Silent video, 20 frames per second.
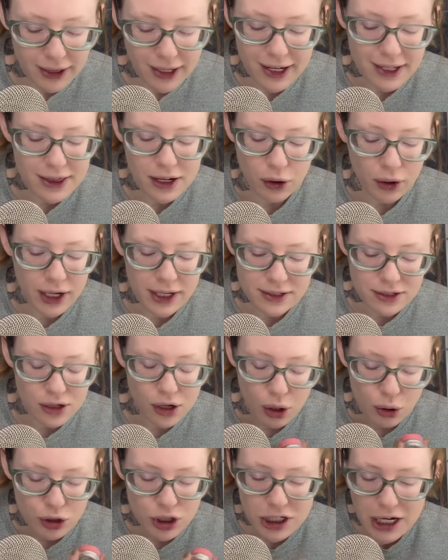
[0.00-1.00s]
Like, there is
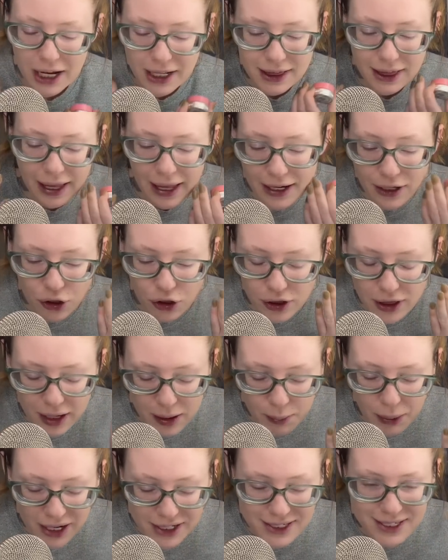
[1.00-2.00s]
no shade lighter than
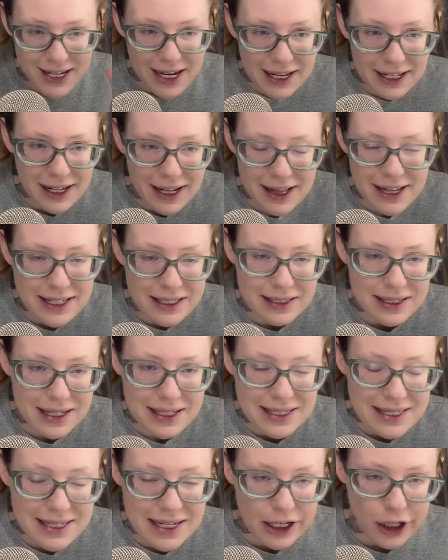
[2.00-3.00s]
my skin in these
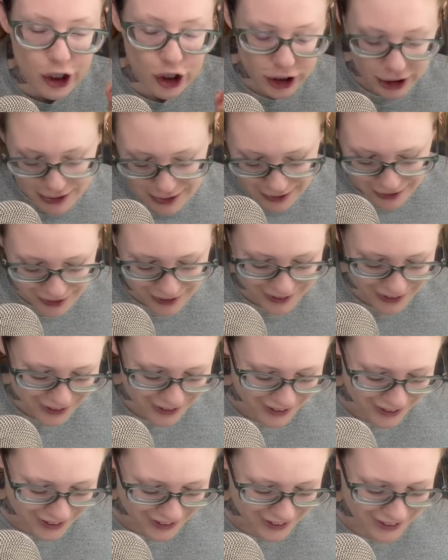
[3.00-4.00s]
concealers.
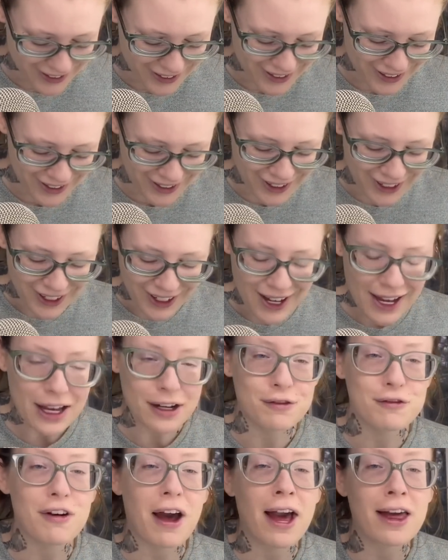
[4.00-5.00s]

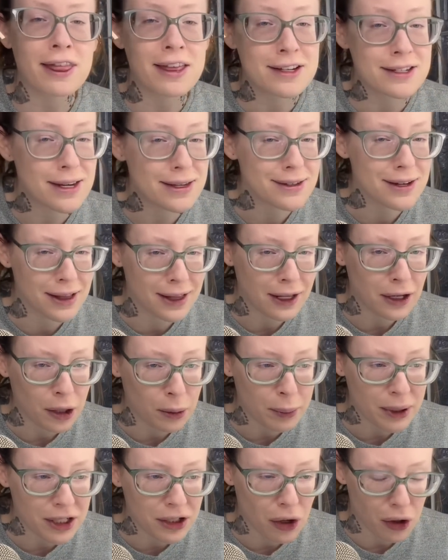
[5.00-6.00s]
In fact, this is a little
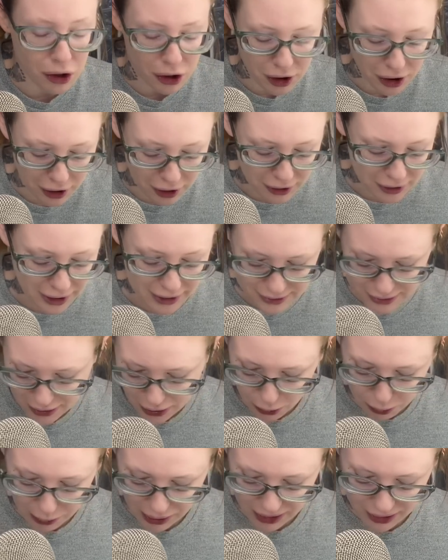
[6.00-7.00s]
bit darker. That's
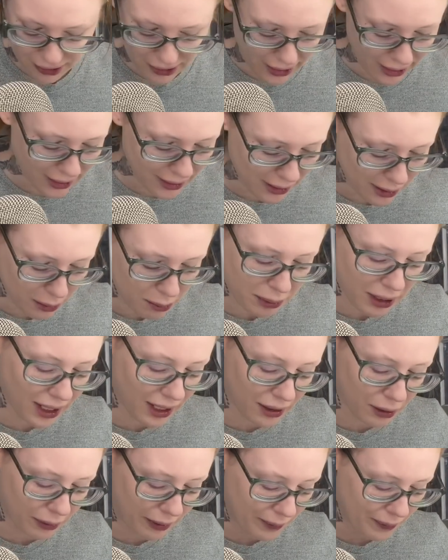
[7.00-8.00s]
how pale I am, but
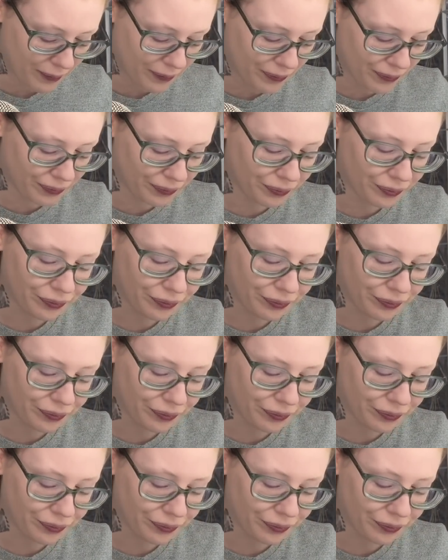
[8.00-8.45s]
anyway.